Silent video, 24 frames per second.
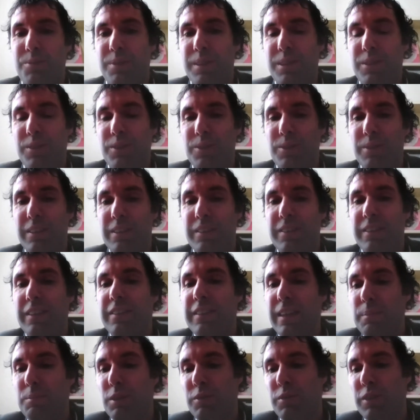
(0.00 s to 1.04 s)
when we do
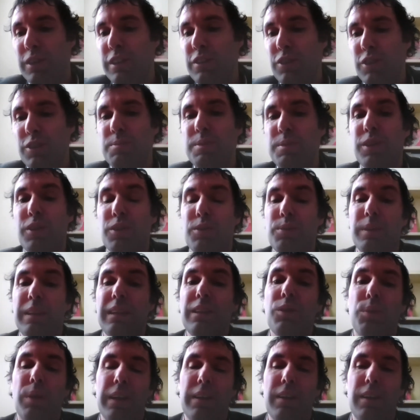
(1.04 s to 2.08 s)
this type of research, because we
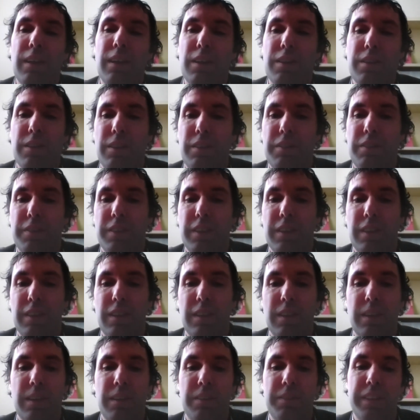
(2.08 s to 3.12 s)
need quite a lot
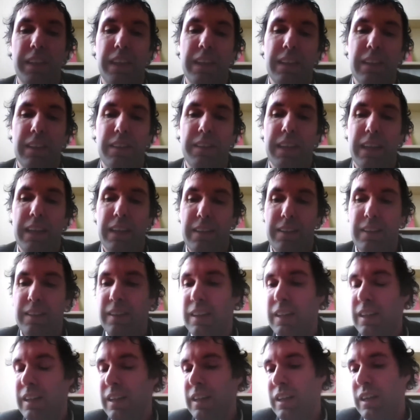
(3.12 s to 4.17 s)
of data.
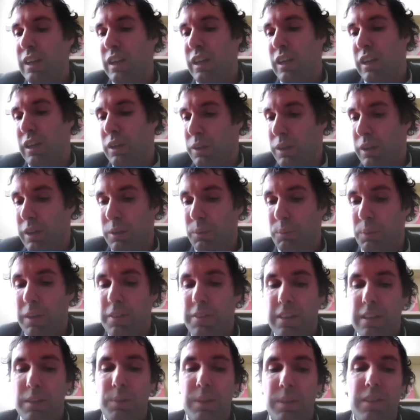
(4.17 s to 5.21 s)

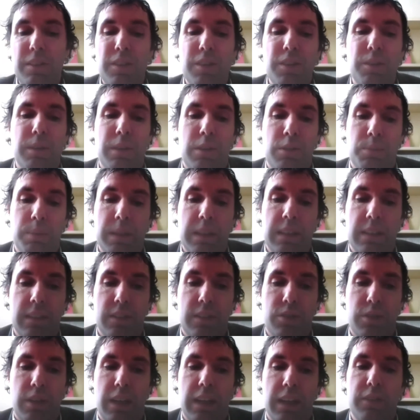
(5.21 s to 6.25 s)
One thing we do is we
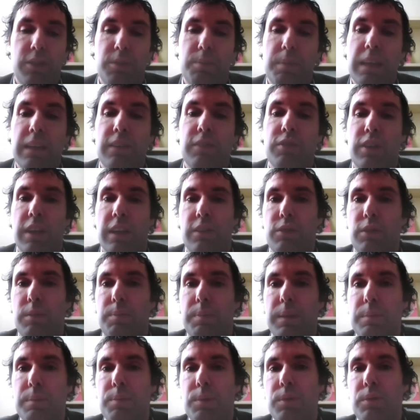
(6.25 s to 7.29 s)
try to make friends
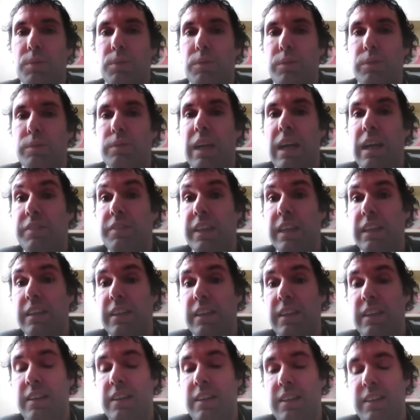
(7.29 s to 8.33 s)
with people who do have
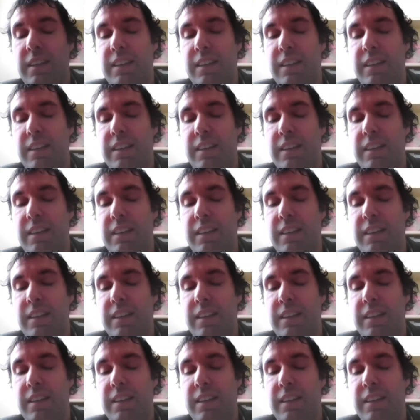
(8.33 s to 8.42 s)
data,